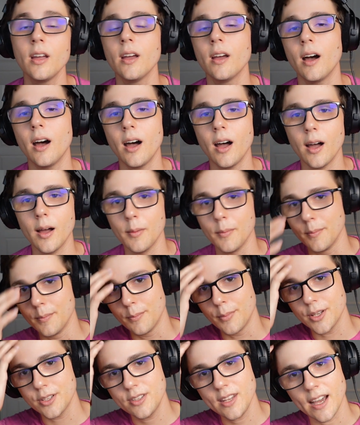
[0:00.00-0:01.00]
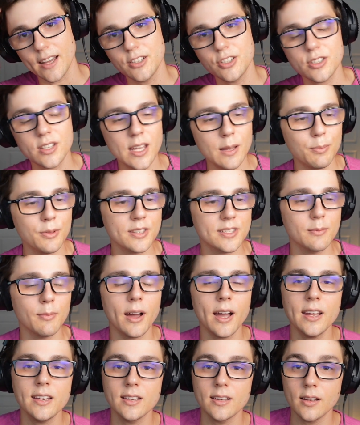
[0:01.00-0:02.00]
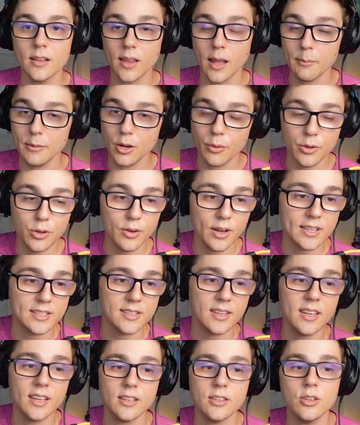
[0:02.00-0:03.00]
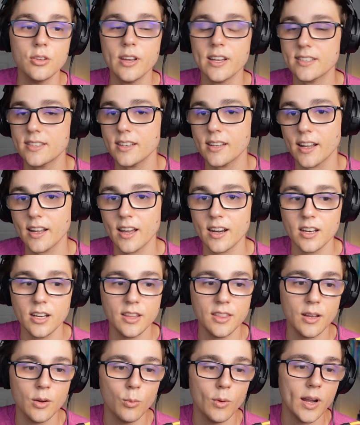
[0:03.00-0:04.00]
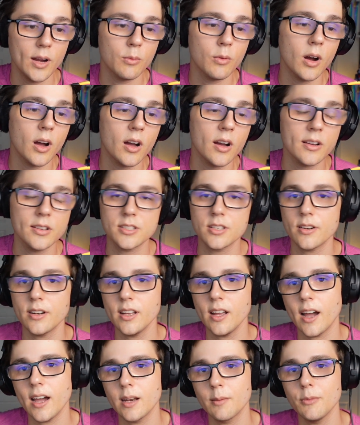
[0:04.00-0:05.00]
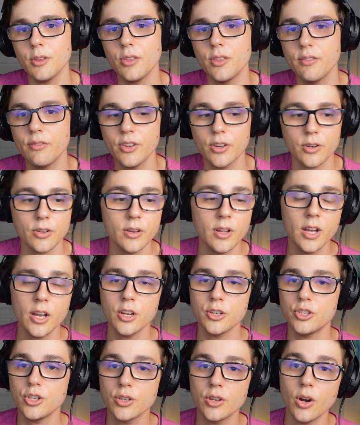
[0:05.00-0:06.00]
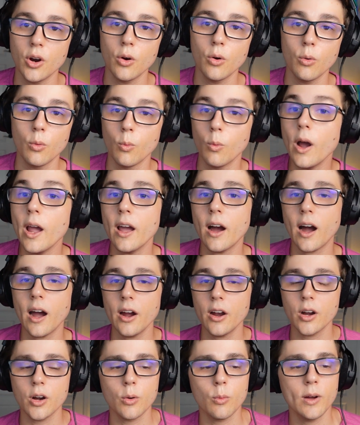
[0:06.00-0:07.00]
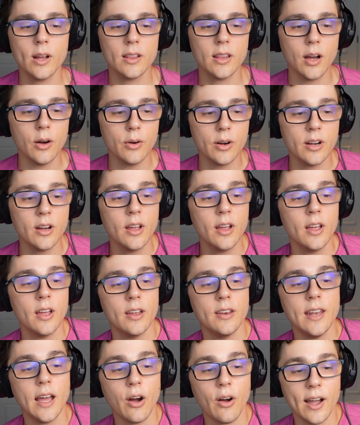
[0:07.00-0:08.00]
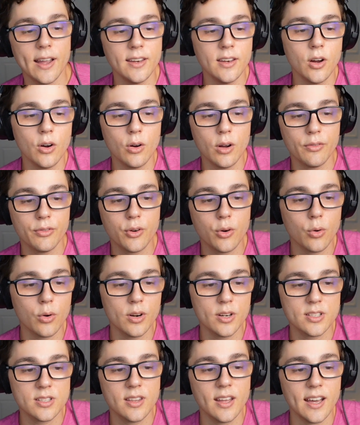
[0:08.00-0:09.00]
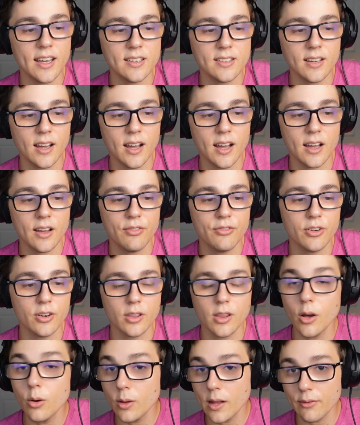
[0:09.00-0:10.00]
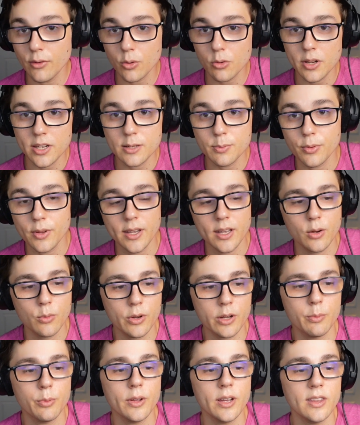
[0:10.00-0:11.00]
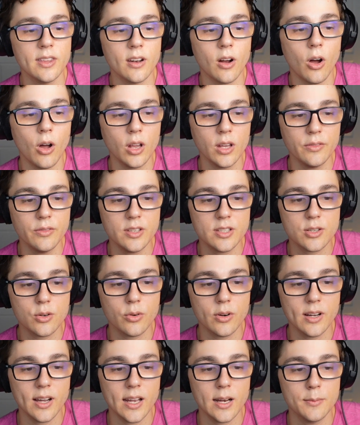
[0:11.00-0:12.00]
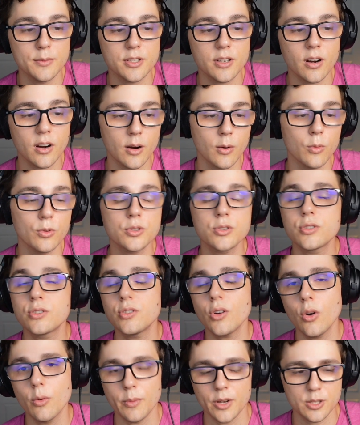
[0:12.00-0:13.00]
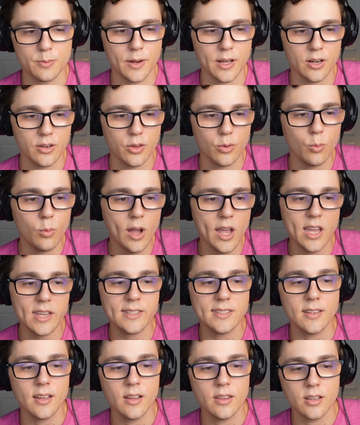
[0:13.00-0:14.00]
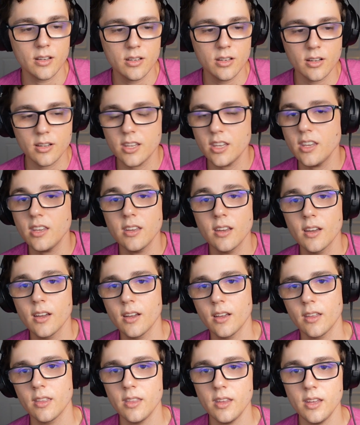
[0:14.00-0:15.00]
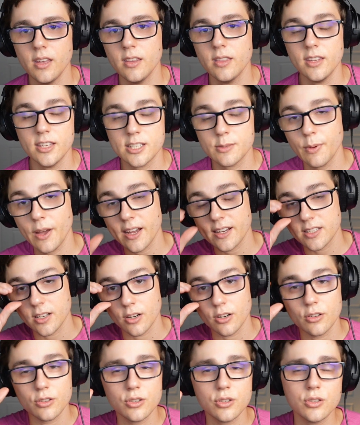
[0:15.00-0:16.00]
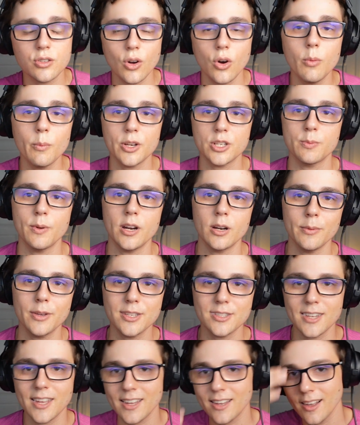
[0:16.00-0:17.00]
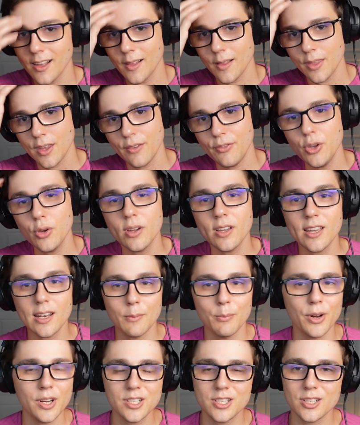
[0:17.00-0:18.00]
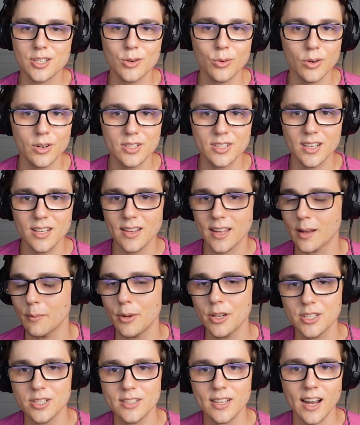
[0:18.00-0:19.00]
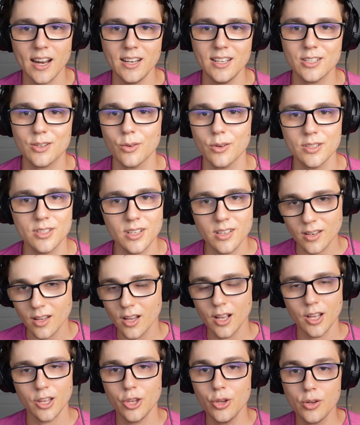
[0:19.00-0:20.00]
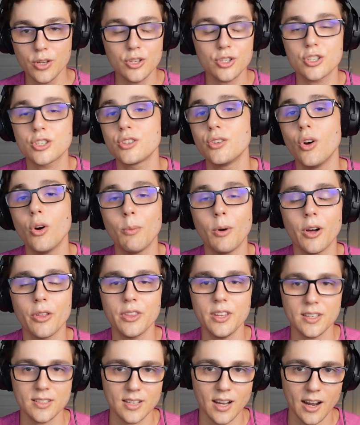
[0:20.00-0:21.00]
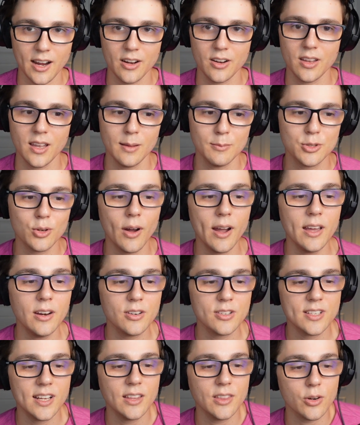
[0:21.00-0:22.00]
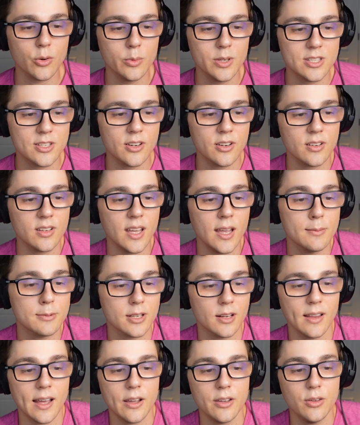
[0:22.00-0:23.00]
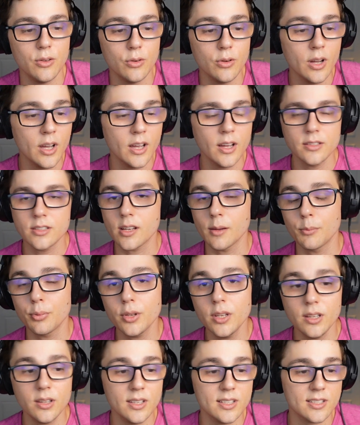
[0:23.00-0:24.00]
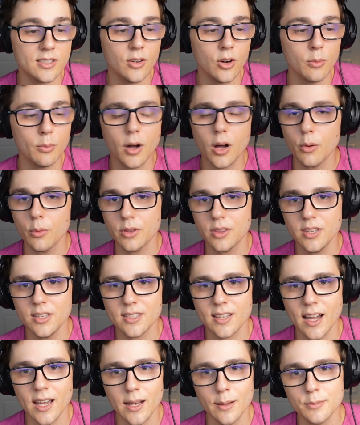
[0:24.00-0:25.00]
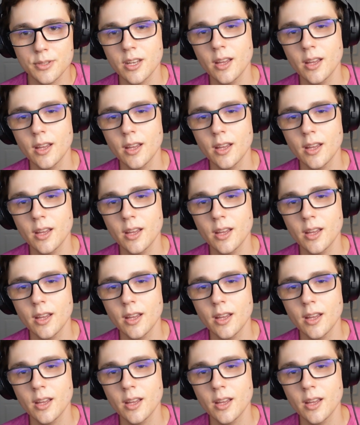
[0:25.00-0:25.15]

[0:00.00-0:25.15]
But yeah, just keep this in mind and let me know what you guys think. Do you guys think I got anything way wrong? Is there any item that you feel should go way higher or way lower? Now, I know, of course, that for low level ranked play and quick play, that all of these scoring items are so much better. The weight, the cookie, the specs are so much better because like if you can get a bunch of scores in, like a bunch of tiny scores in, you can just snowball the entire game. So I understand there will be certain games that allow you to completely snowball with these items.